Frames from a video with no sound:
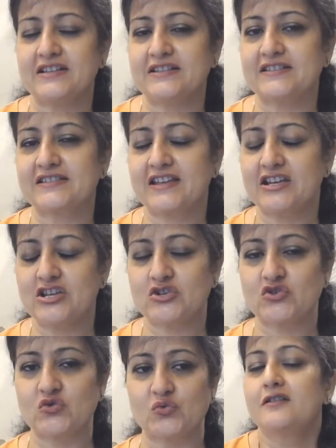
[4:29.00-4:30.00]
the skin
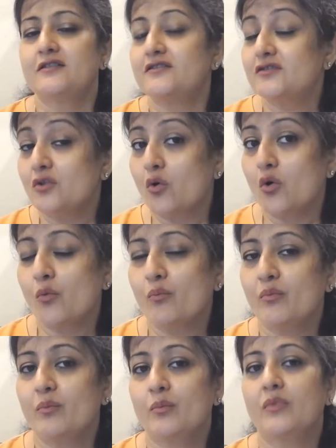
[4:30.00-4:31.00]
issue. So,
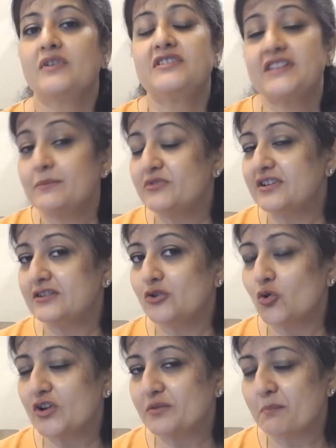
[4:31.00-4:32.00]
tempting
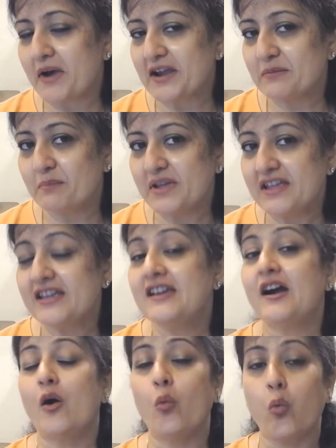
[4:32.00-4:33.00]
though it might be,
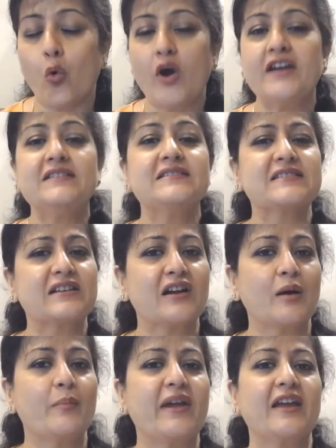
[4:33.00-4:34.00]
avoid
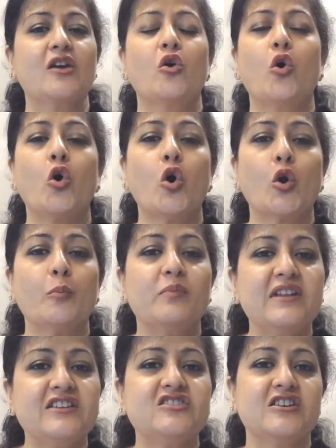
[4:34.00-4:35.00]
scrubbing or
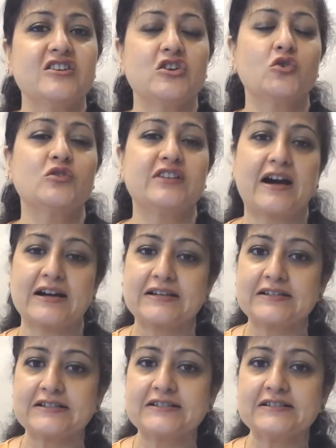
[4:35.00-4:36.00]
bleaching your
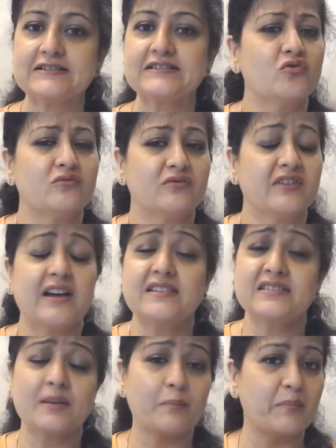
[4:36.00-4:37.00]
dark knuckles.
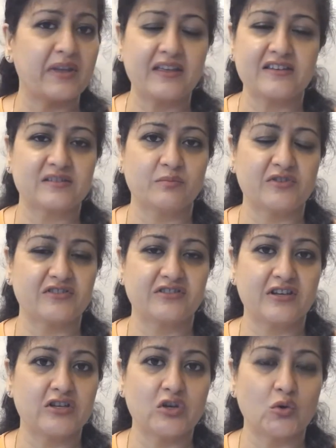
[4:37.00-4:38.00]
That's the biggest
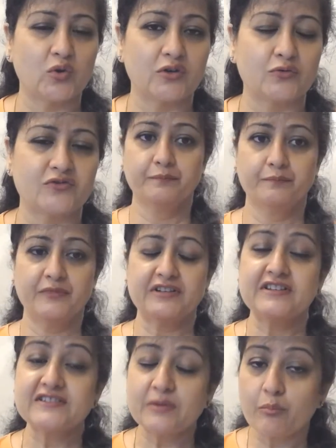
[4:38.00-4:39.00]
mistake you will do. So,
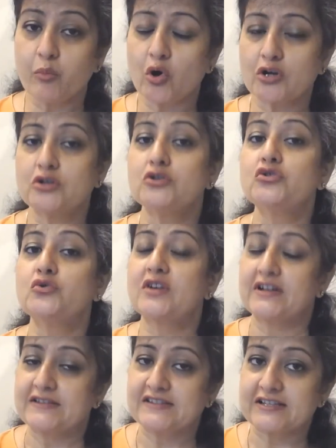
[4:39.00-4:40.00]
it is important to
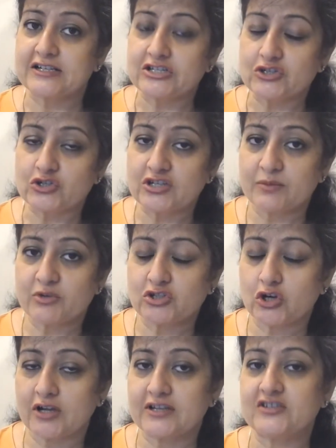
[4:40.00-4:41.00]
consult your
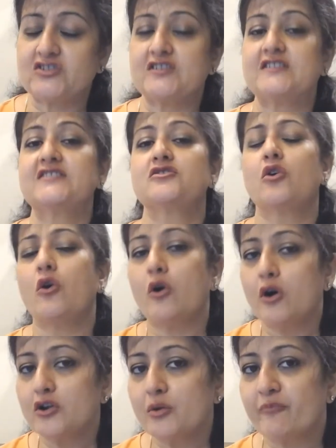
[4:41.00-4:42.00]
dermatologist
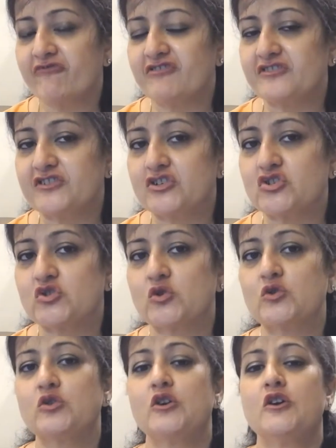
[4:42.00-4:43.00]
or your
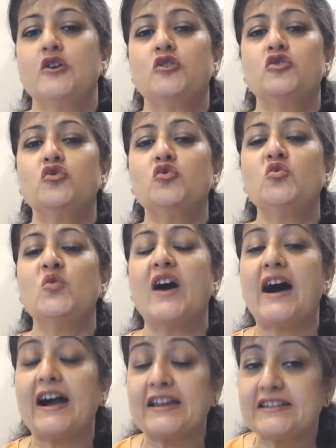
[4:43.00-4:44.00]
physician to
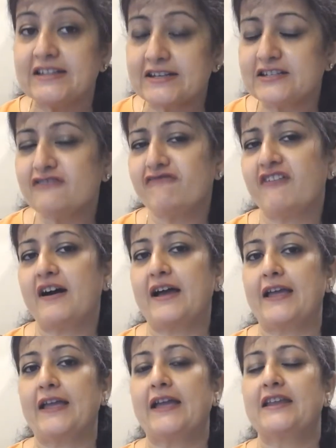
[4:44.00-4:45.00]

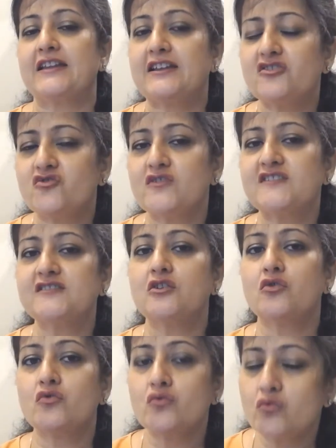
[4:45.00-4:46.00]
identify and address
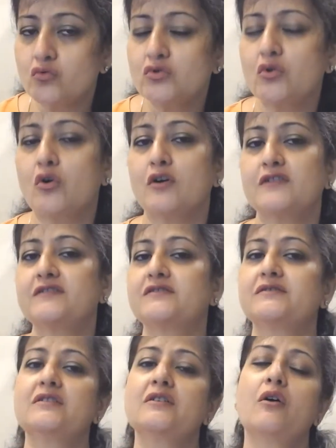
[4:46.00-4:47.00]
the root
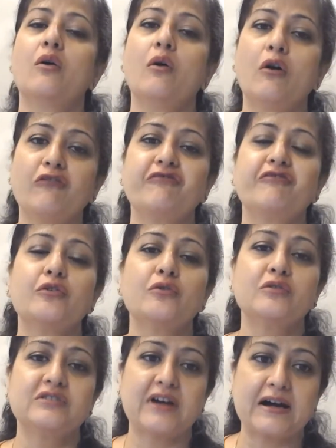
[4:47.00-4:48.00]
cause of
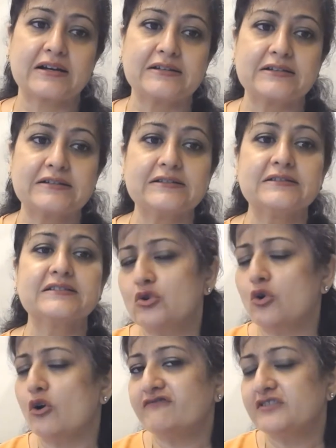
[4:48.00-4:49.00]
your dark
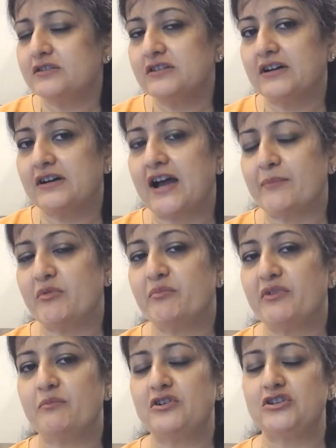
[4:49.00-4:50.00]
knuckles. Often the
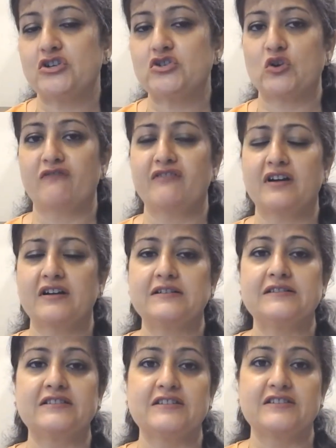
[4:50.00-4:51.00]
hyperpigmentation of
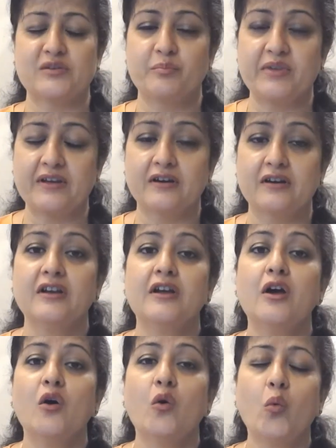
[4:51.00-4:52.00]
knuckles disappear
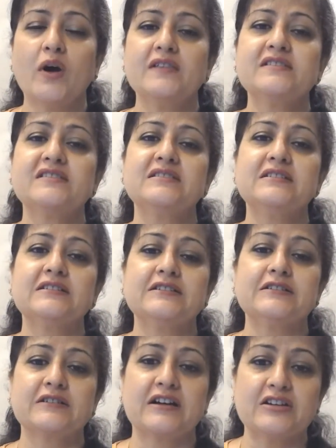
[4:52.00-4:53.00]
once
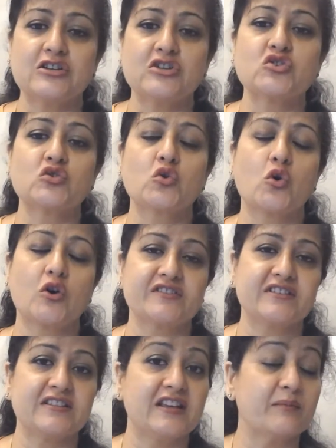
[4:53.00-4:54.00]
the condition
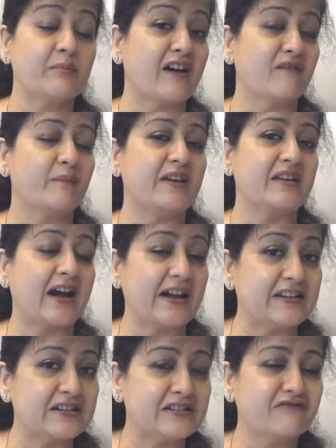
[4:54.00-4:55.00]
causing them have been
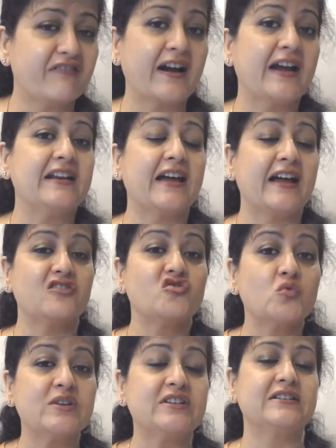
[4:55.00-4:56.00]
identified
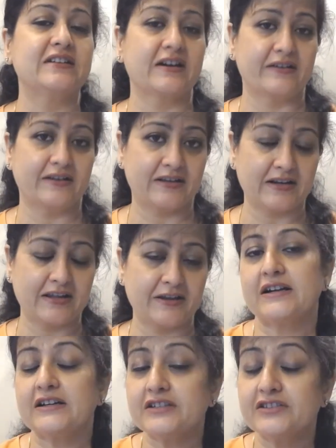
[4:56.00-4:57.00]
and treated correctly.
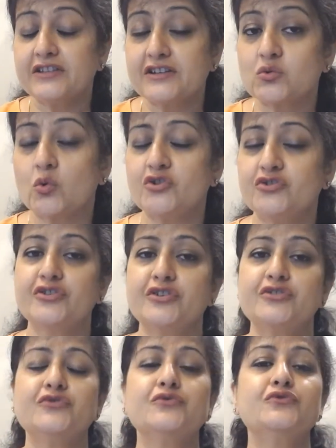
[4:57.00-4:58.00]
Other things what you
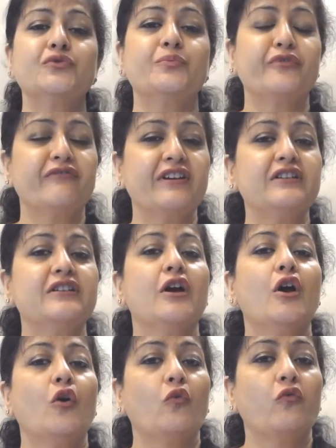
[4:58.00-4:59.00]
can do to prevent
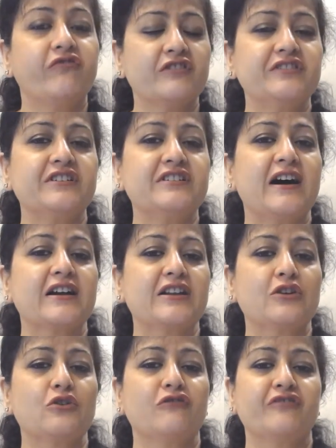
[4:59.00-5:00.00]
further
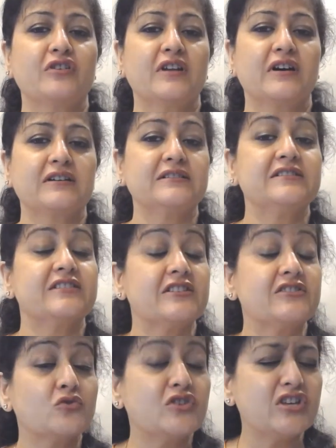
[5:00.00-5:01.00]
darkening of your knuckles
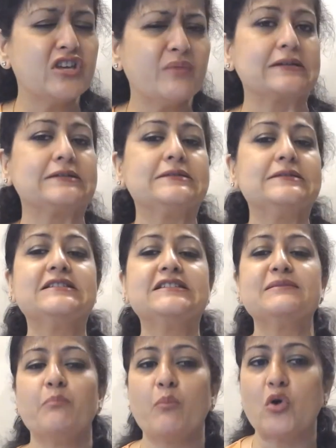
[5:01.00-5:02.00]
is to keep
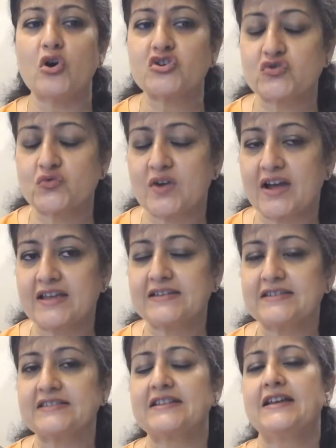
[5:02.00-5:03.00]
knuckles
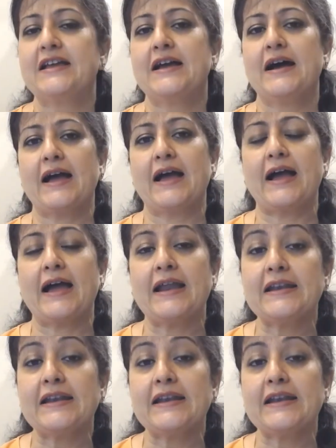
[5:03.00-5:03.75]
moisturized and